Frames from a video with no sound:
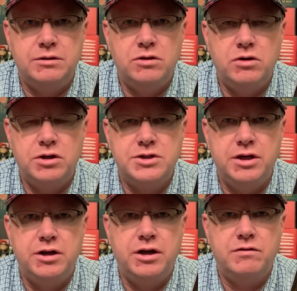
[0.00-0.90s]
hooks
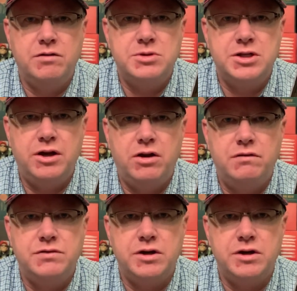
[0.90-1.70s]
in and of themselves